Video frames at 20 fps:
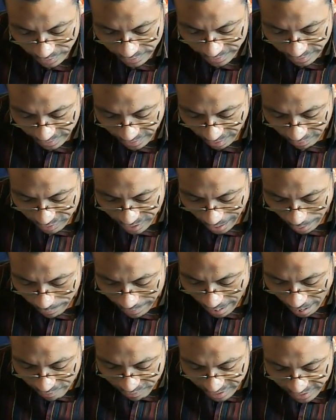in their lifetime,
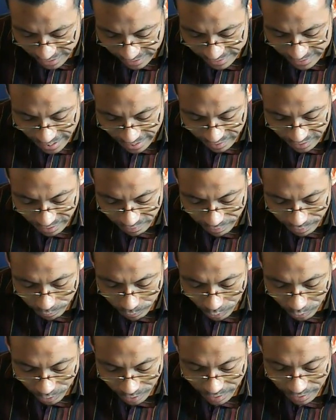and after their death, even
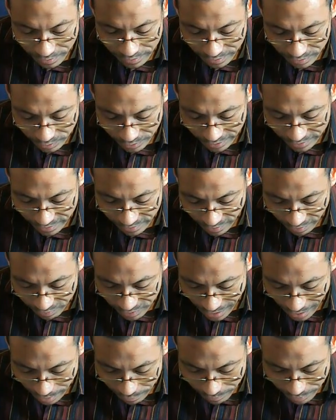more than during their
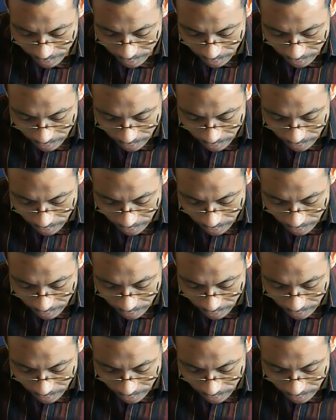lifetime.